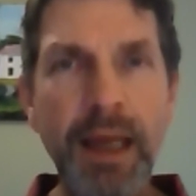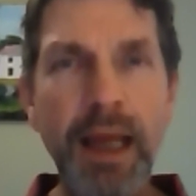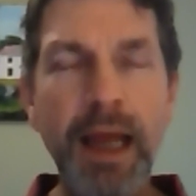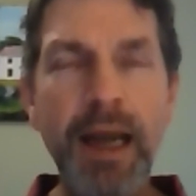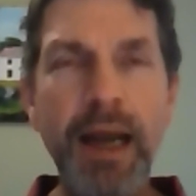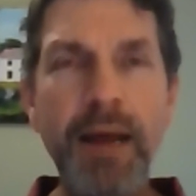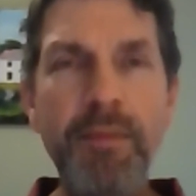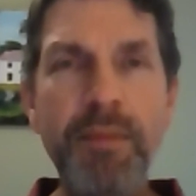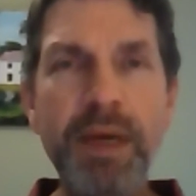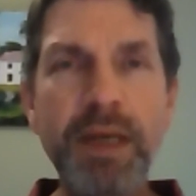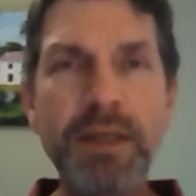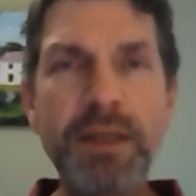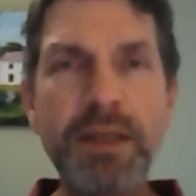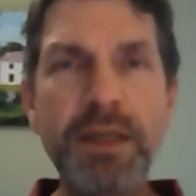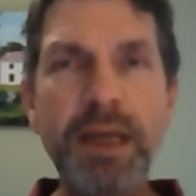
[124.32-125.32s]
And I
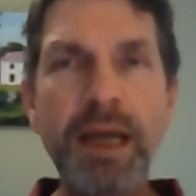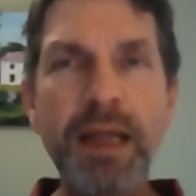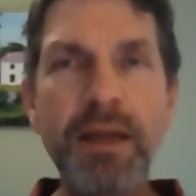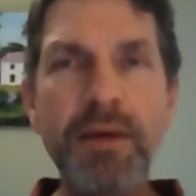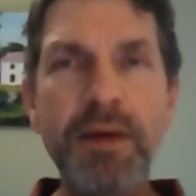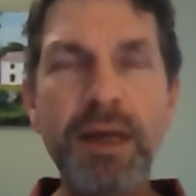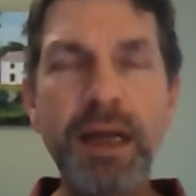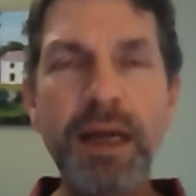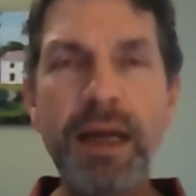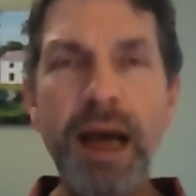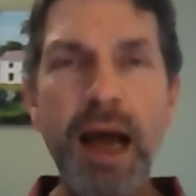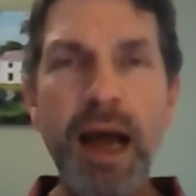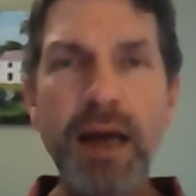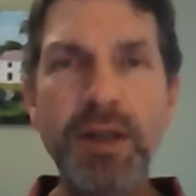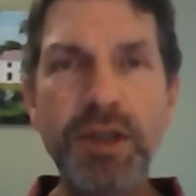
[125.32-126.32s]
mixed together a
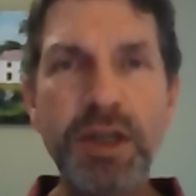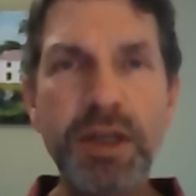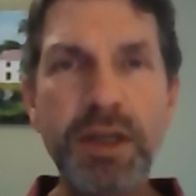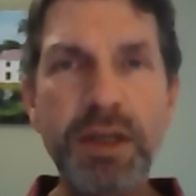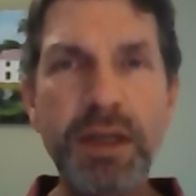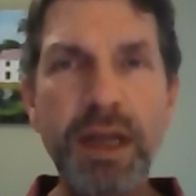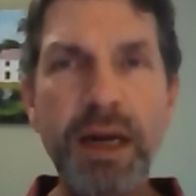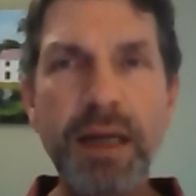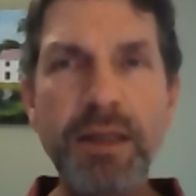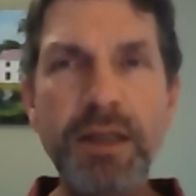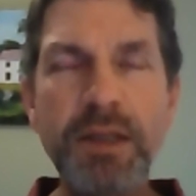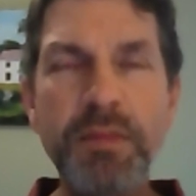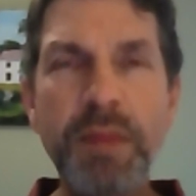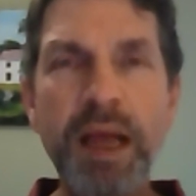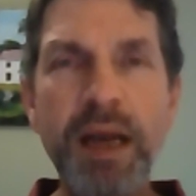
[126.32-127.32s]
concoction that I
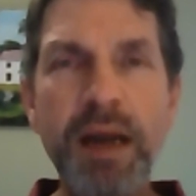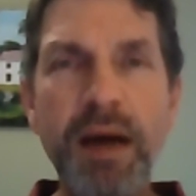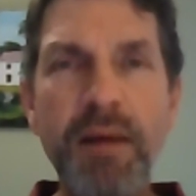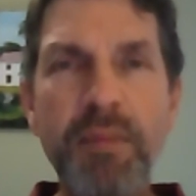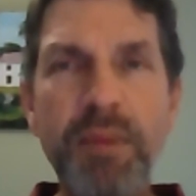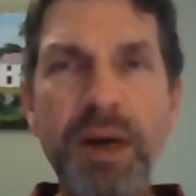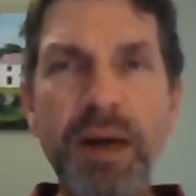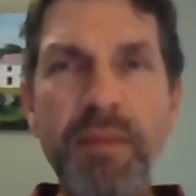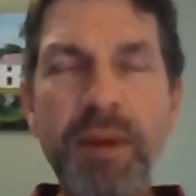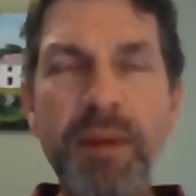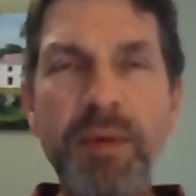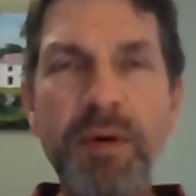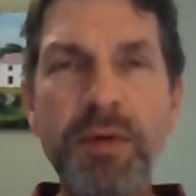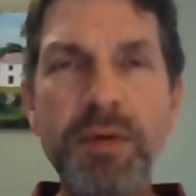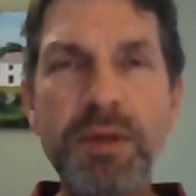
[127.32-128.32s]
just made up, but I
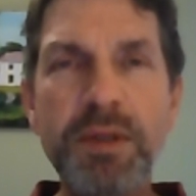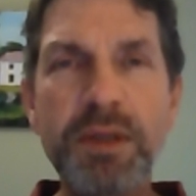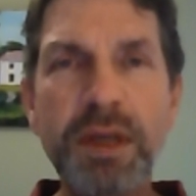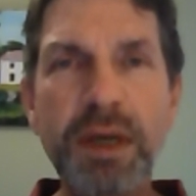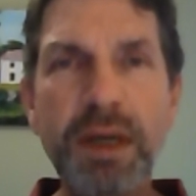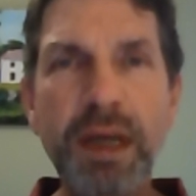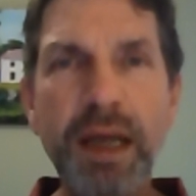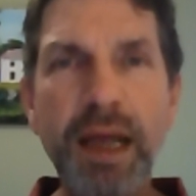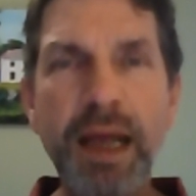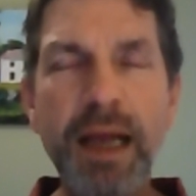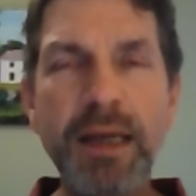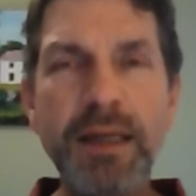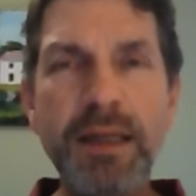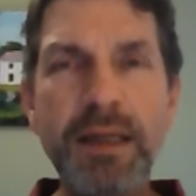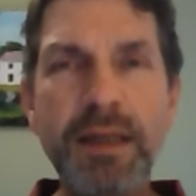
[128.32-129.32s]
remember it was
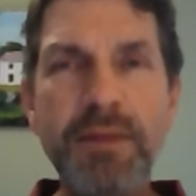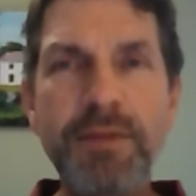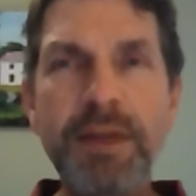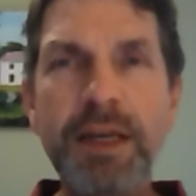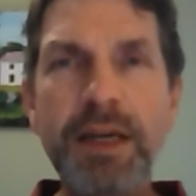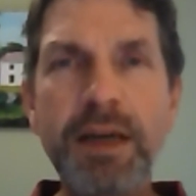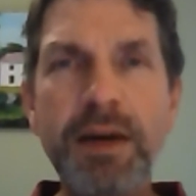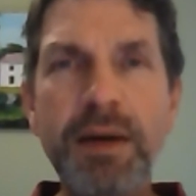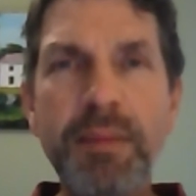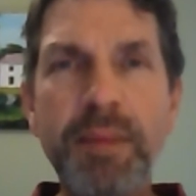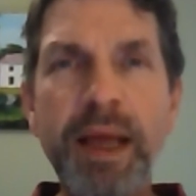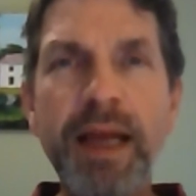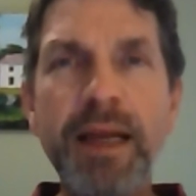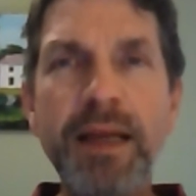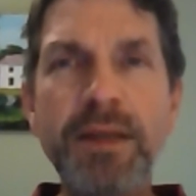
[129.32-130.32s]
had vinegar and
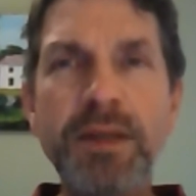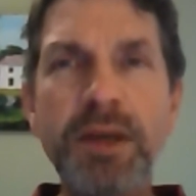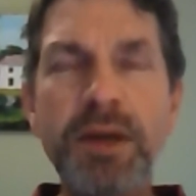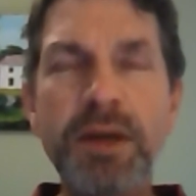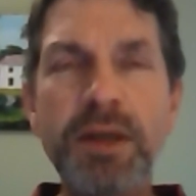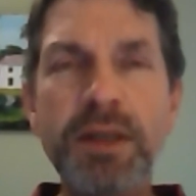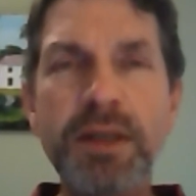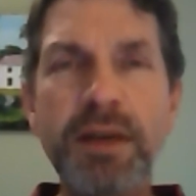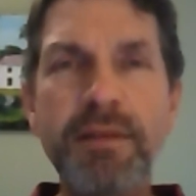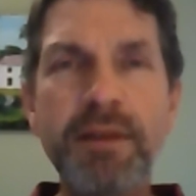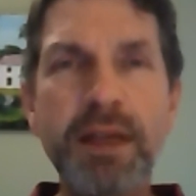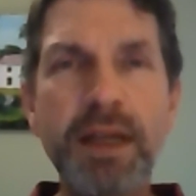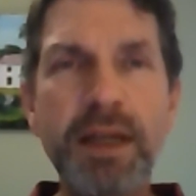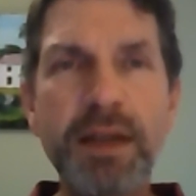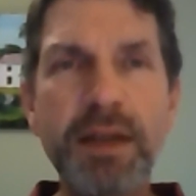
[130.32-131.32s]
baking soda and
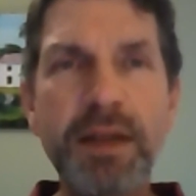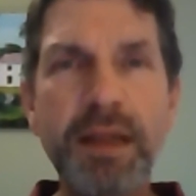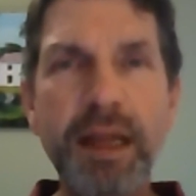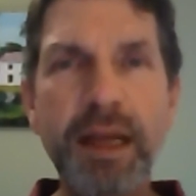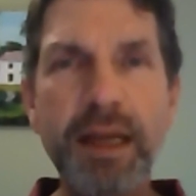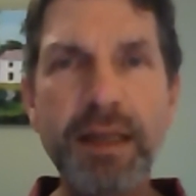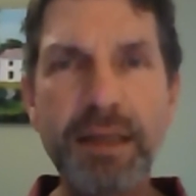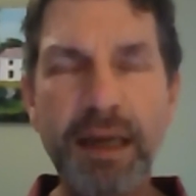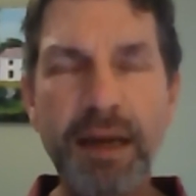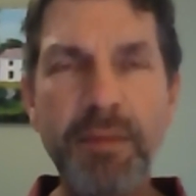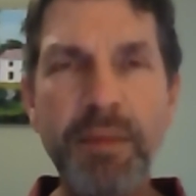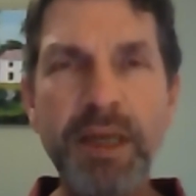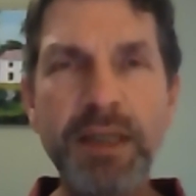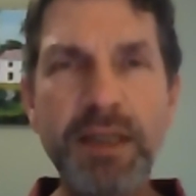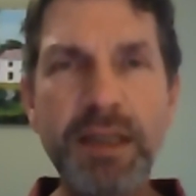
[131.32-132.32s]
several other things, and I
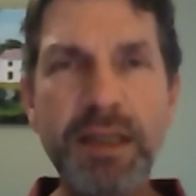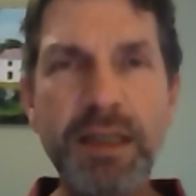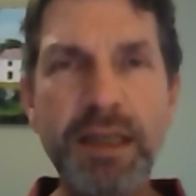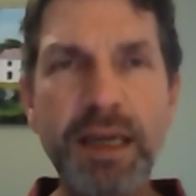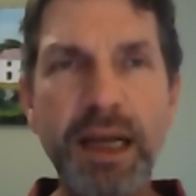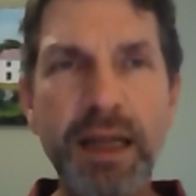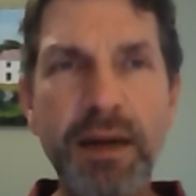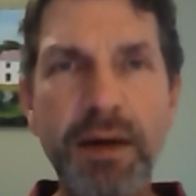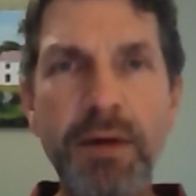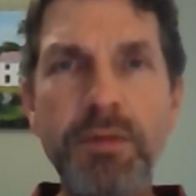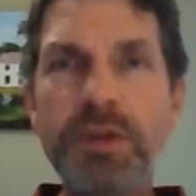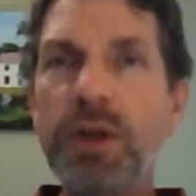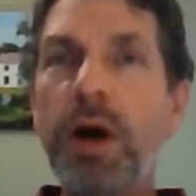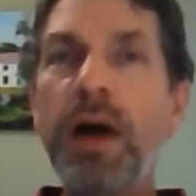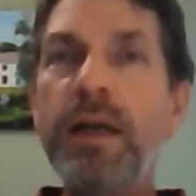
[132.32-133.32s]
mixed it together, and it
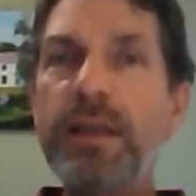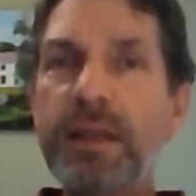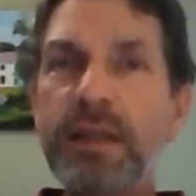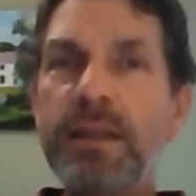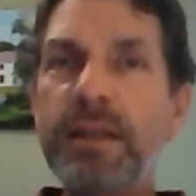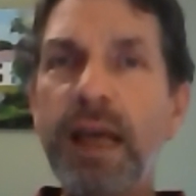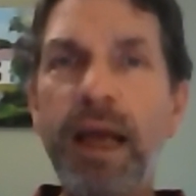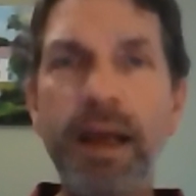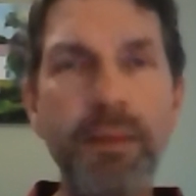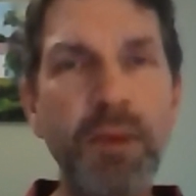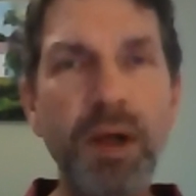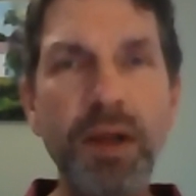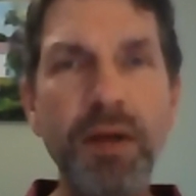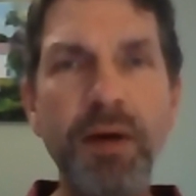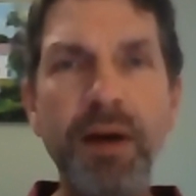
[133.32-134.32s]
was always the same,
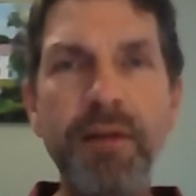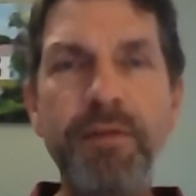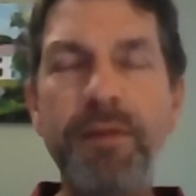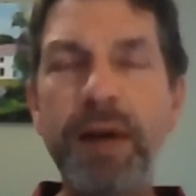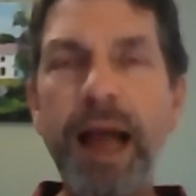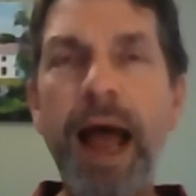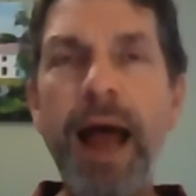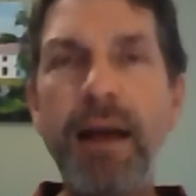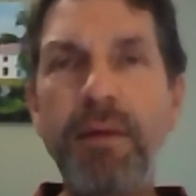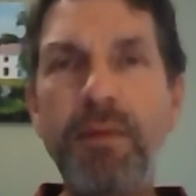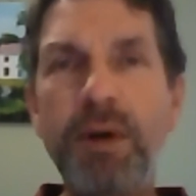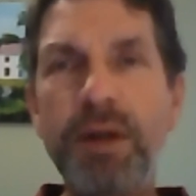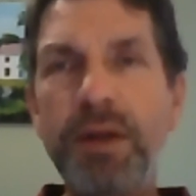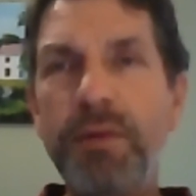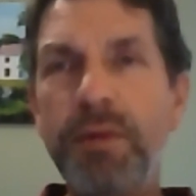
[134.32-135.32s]
although I've forgotten
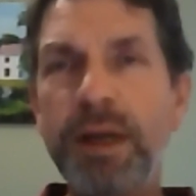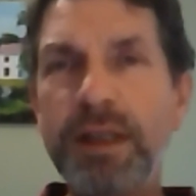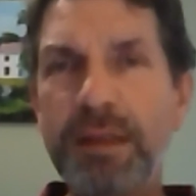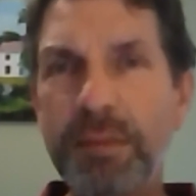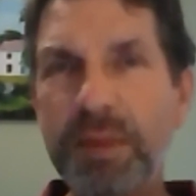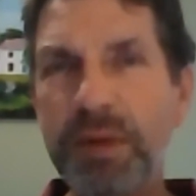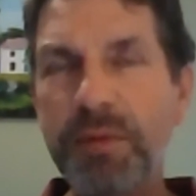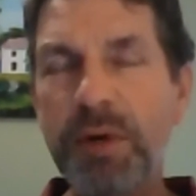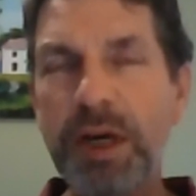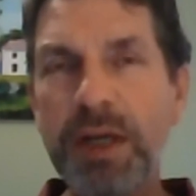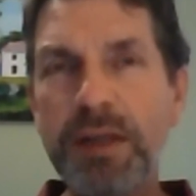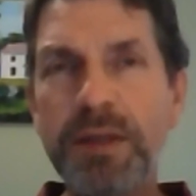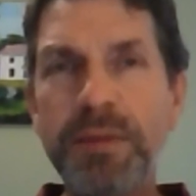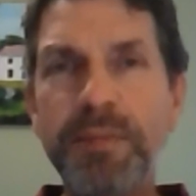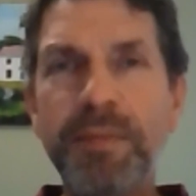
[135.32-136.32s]
what the recipe
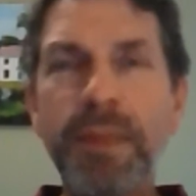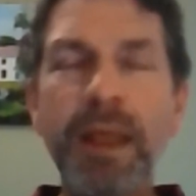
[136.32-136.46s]
was.